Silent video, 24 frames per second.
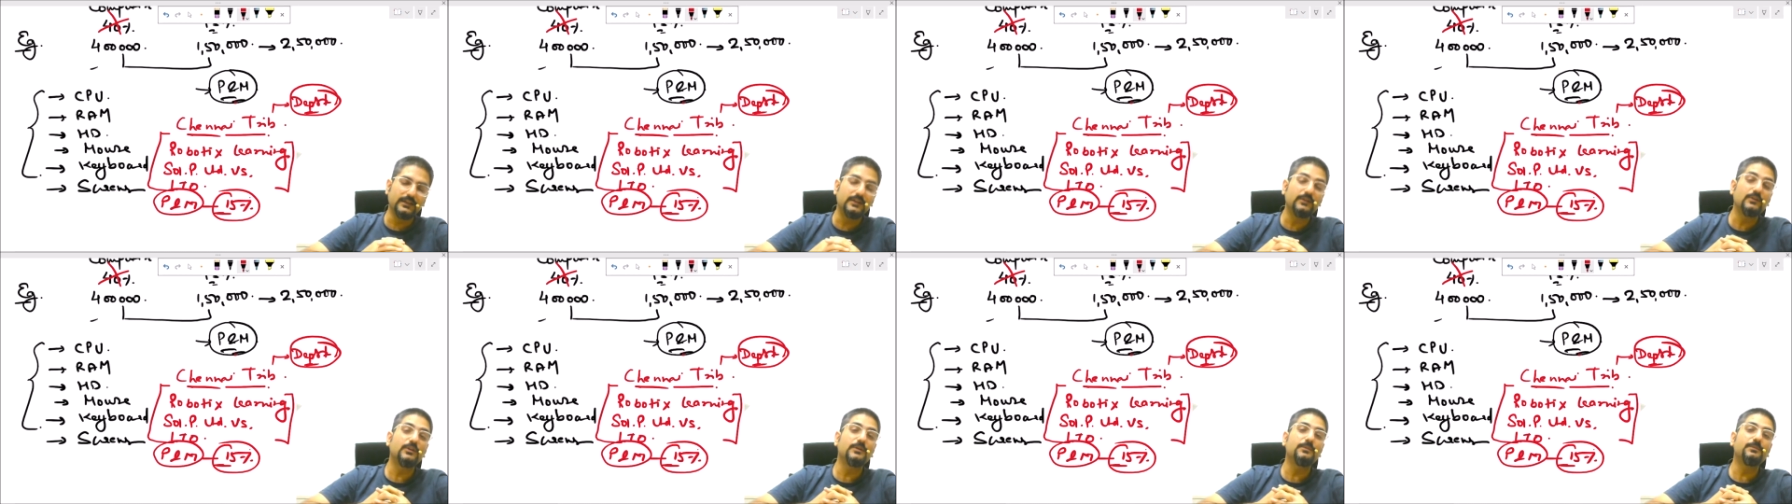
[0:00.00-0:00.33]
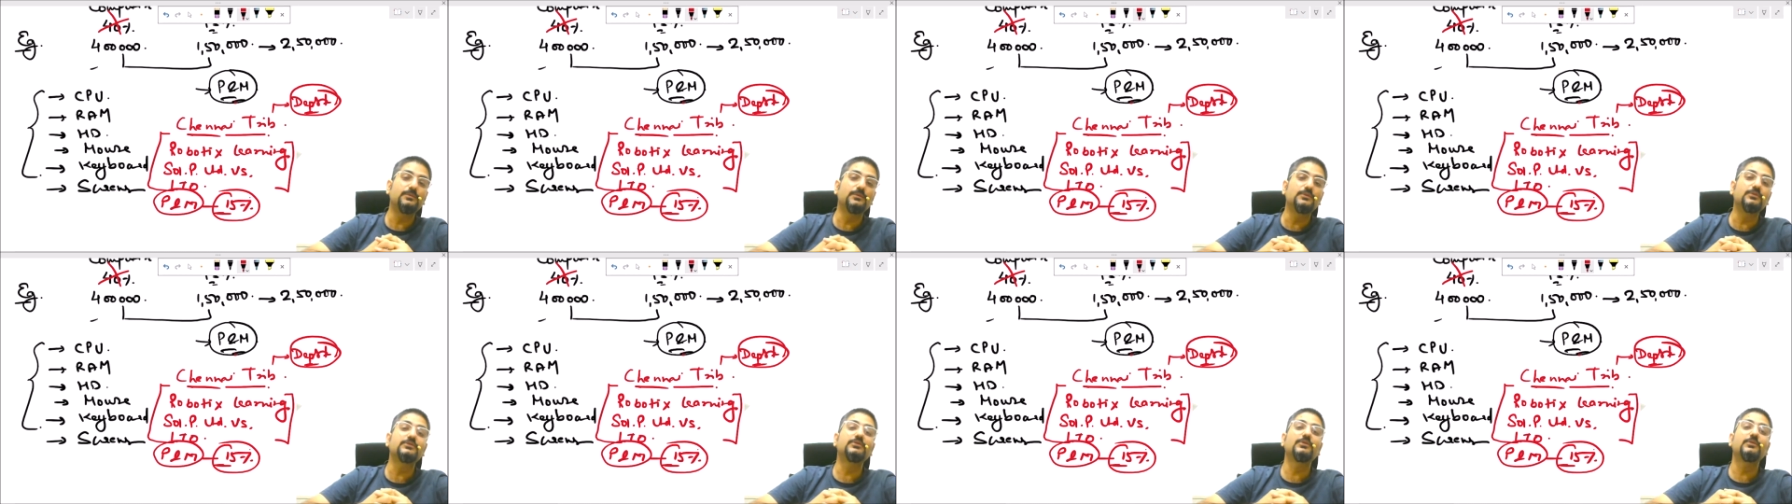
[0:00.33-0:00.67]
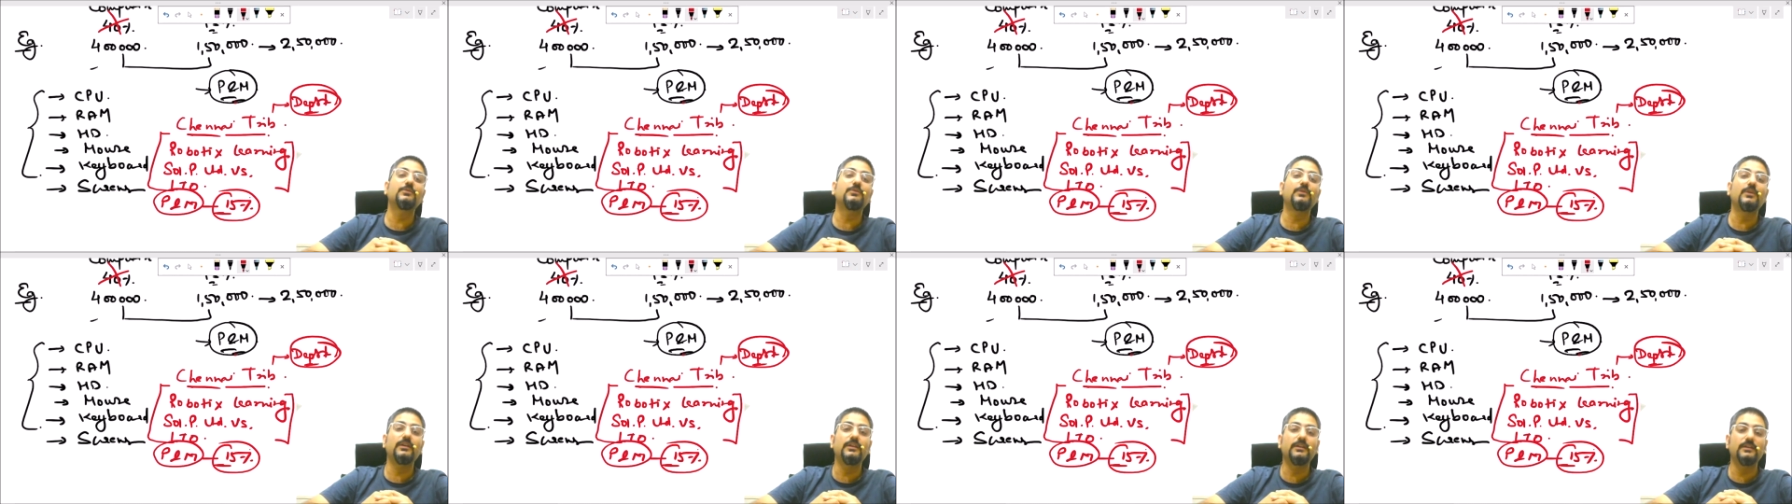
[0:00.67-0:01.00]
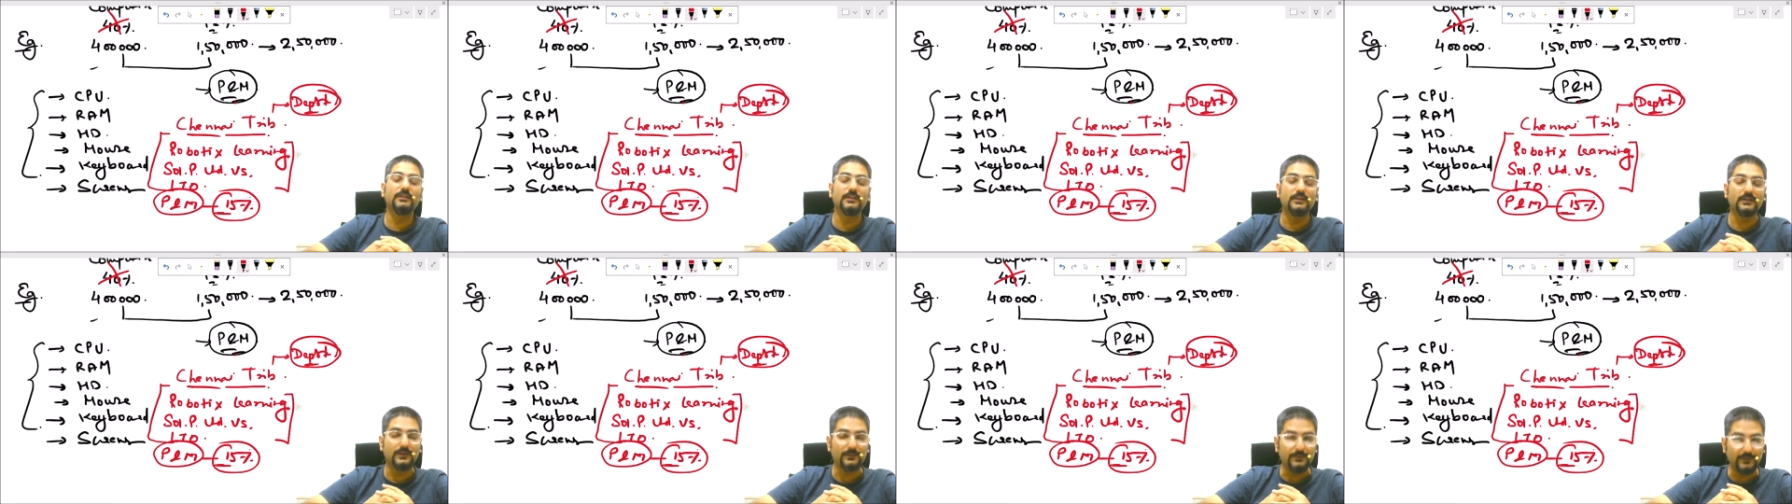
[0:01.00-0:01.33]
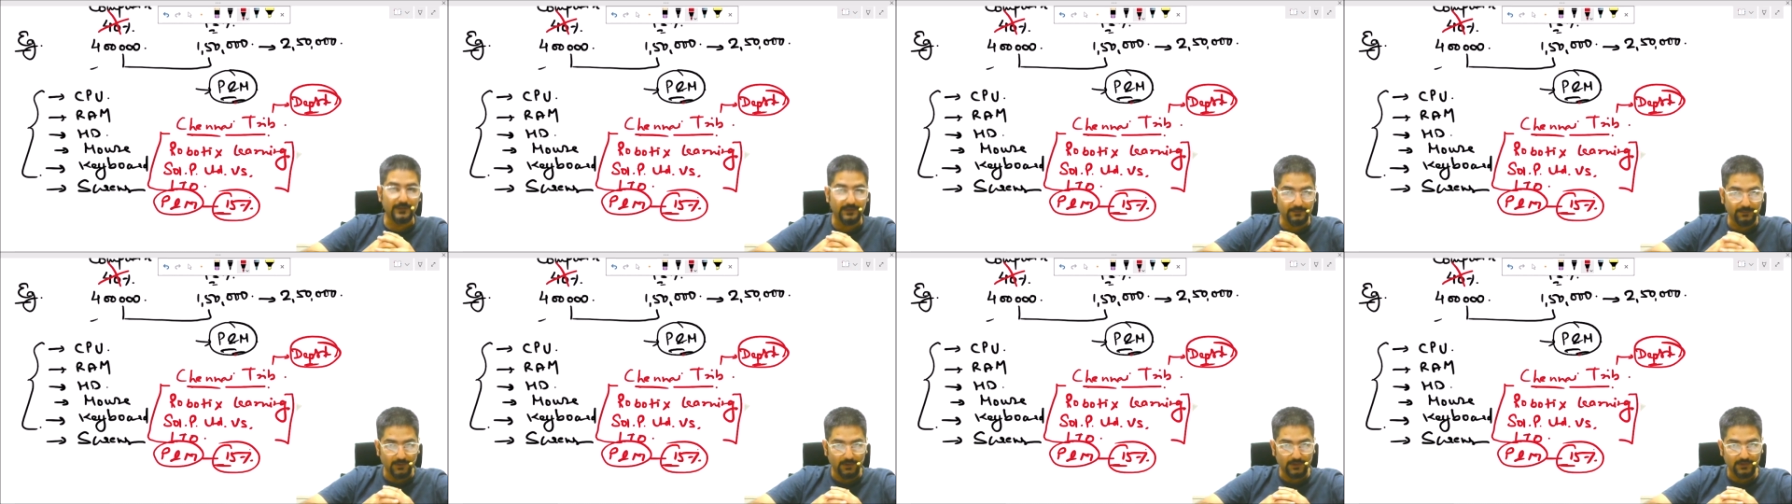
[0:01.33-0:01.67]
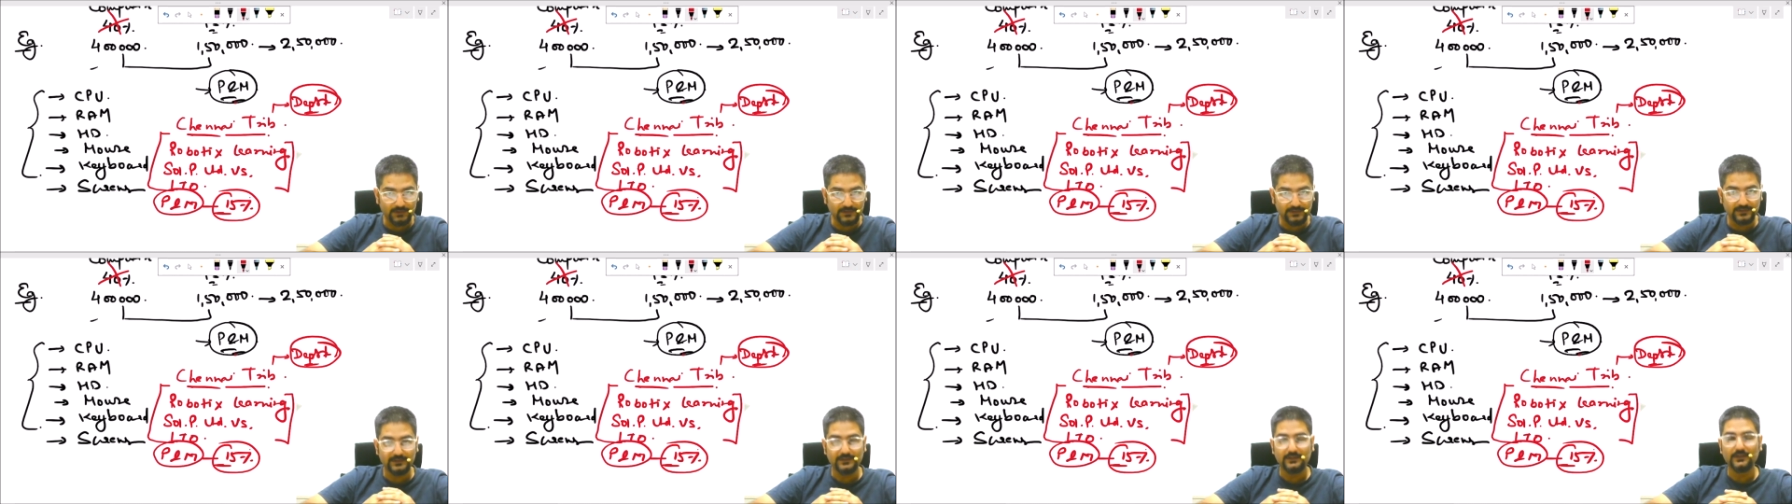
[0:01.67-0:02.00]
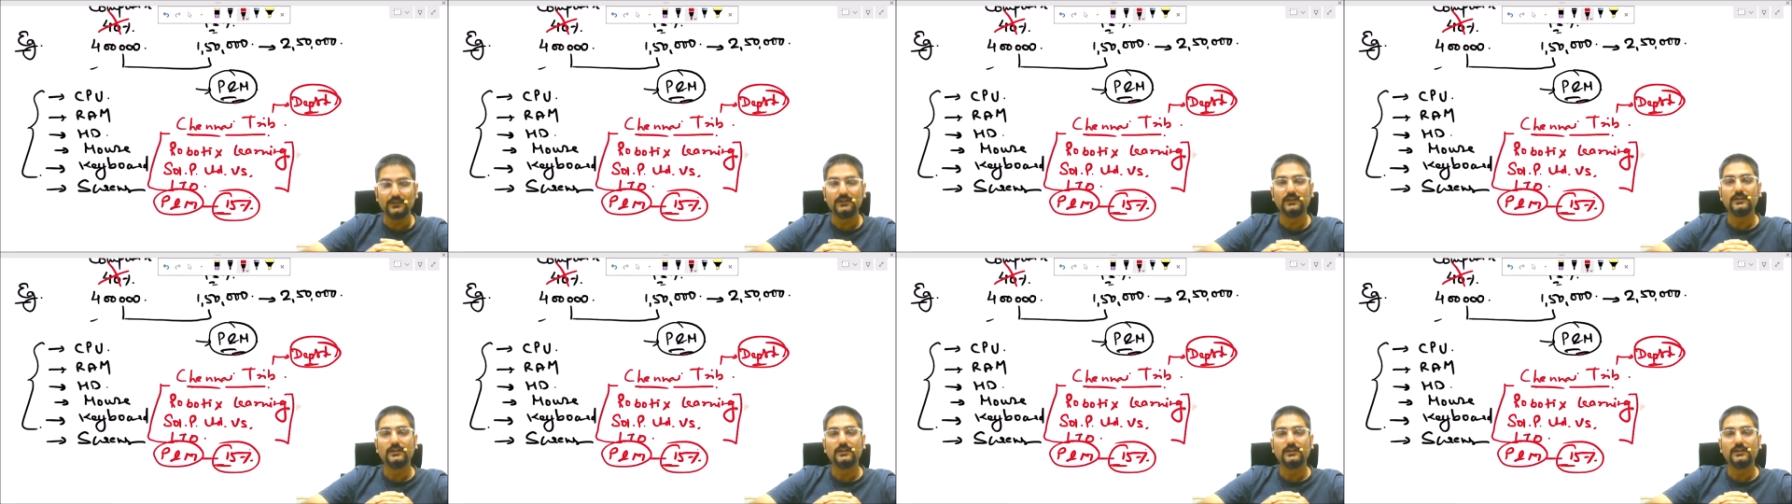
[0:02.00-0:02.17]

then you can post your query in the comment box.